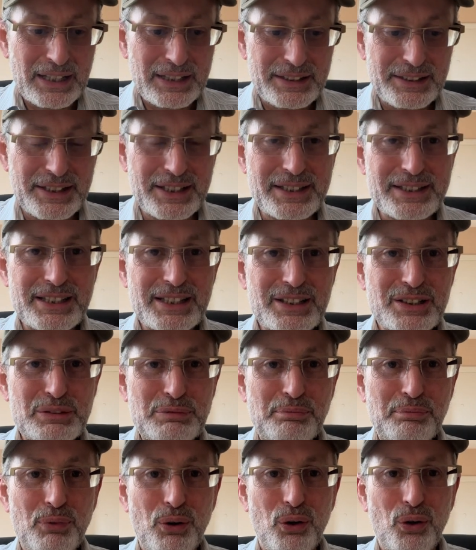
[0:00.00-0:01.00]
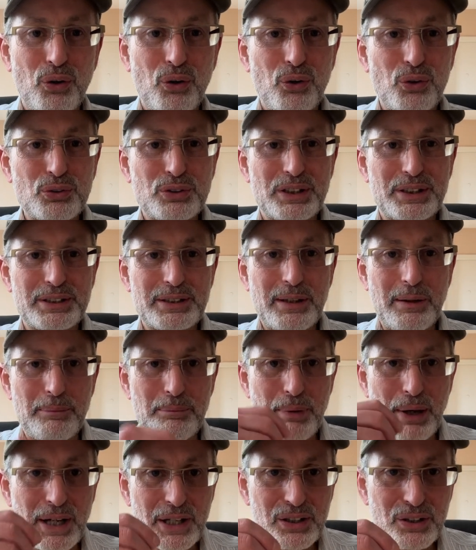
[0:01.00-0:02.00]
This is more the
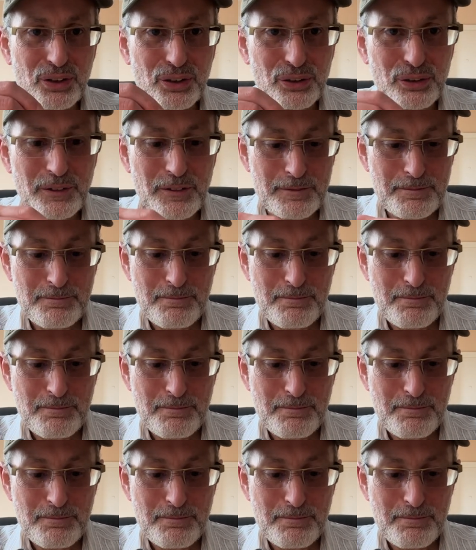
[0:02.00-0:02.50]
tobacco